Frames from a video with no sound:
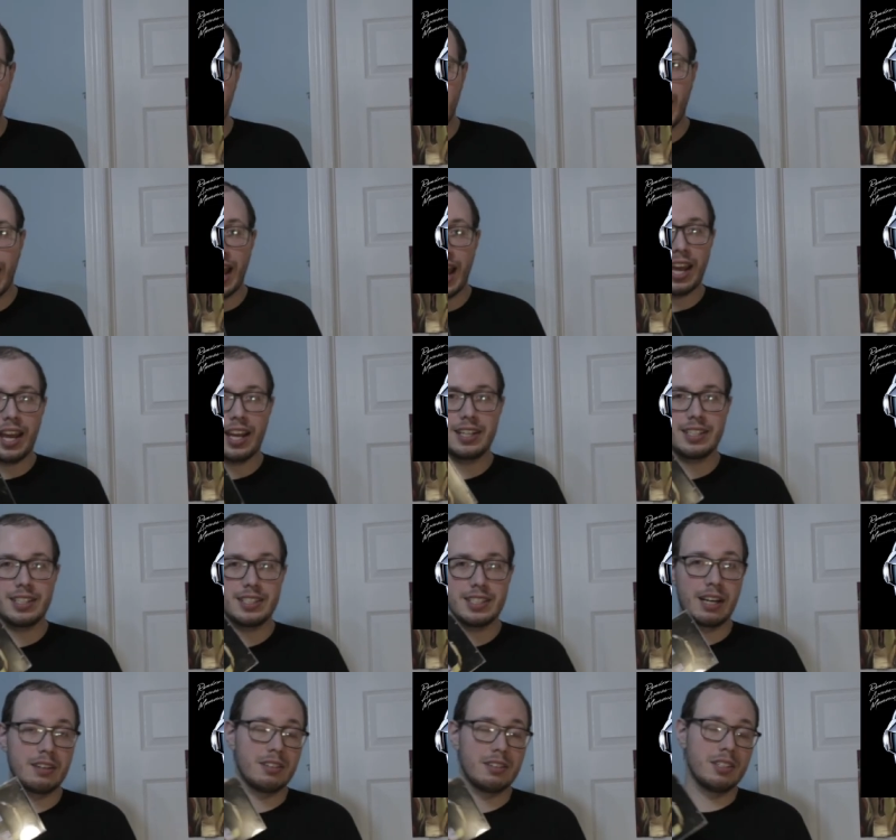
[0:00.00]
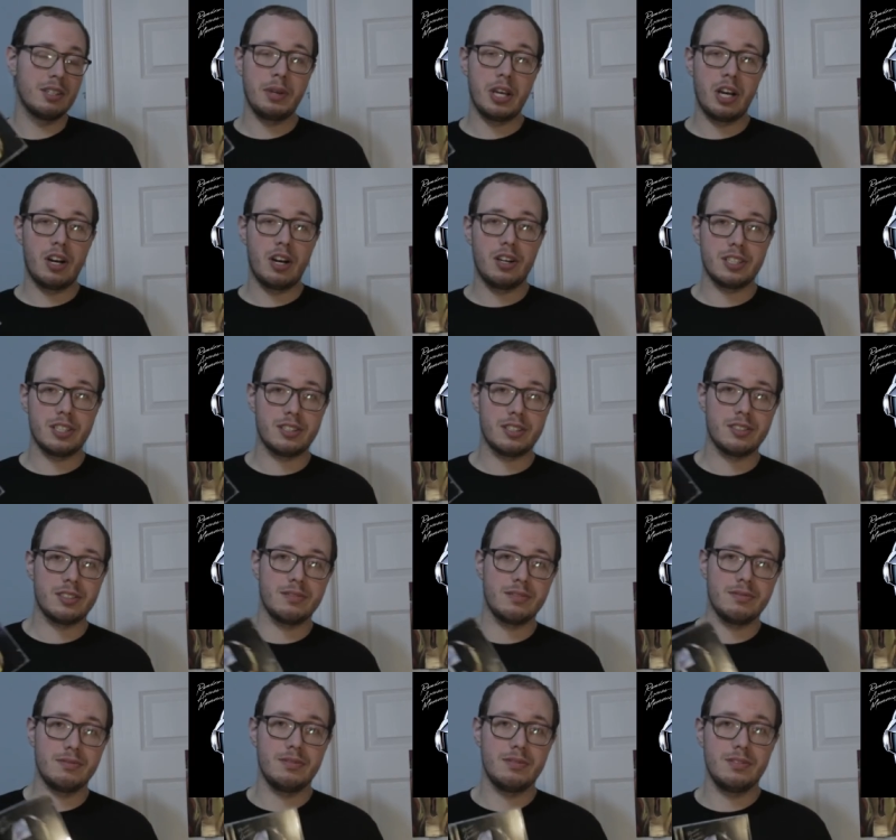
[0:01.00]
And I'm going to be honest,
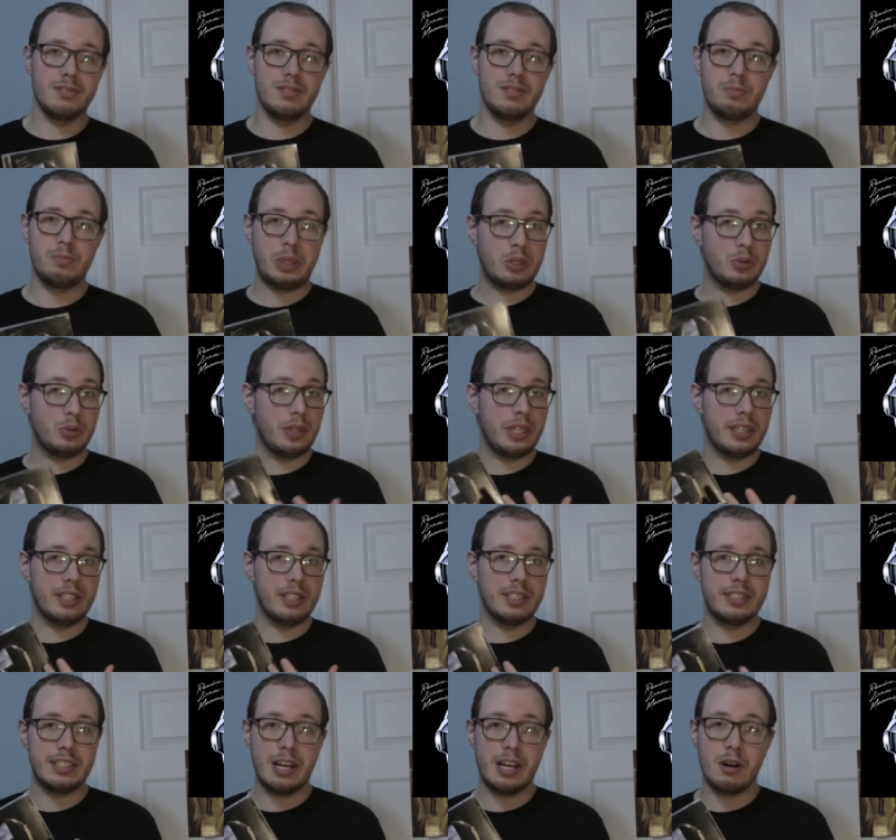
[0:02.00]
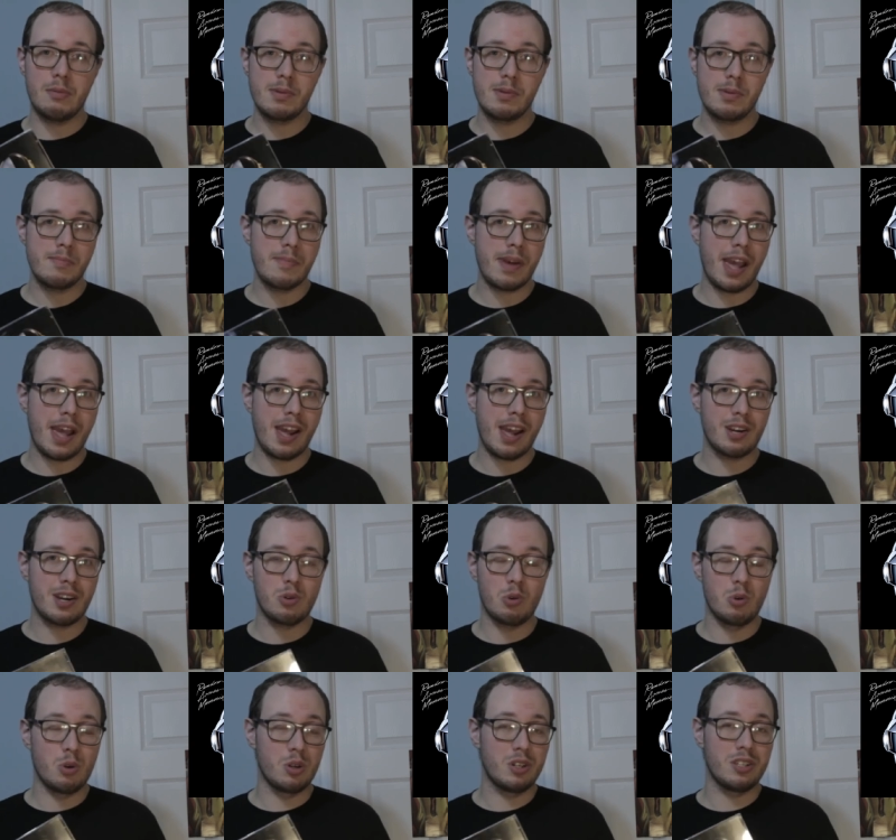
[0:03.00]
between this album and
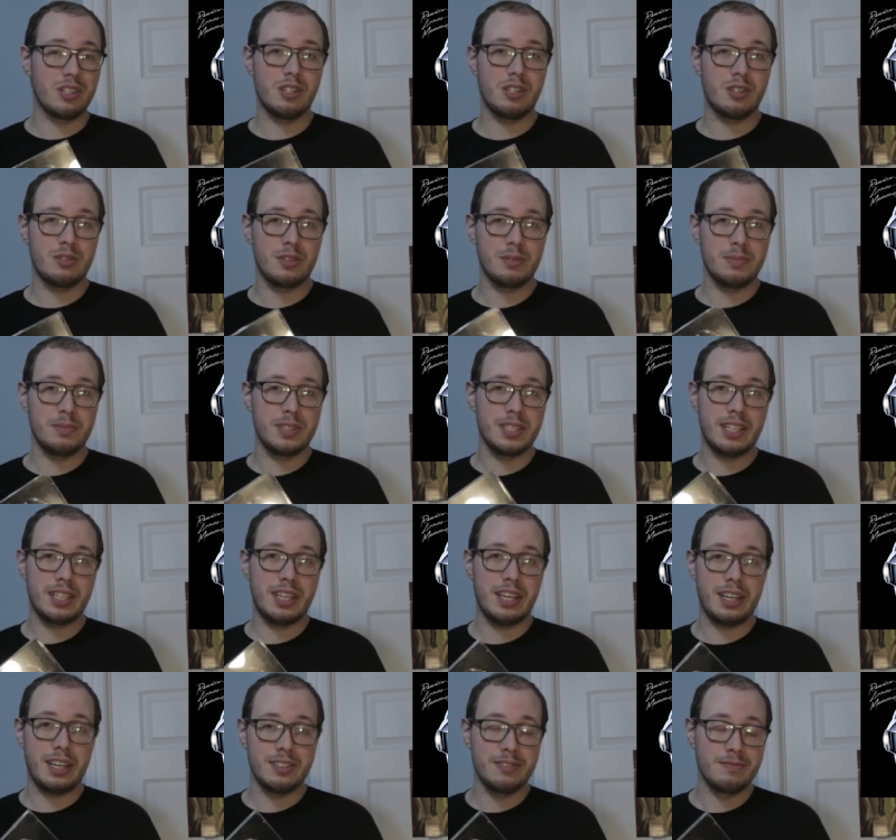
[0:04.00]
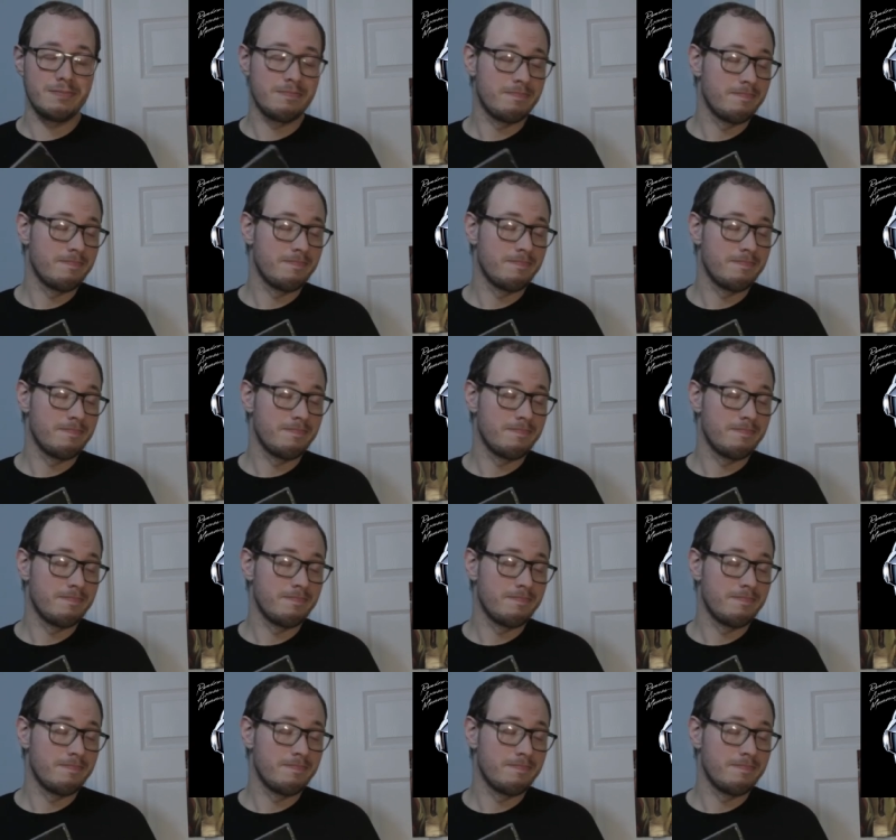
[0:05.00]
Court of the Crimson King,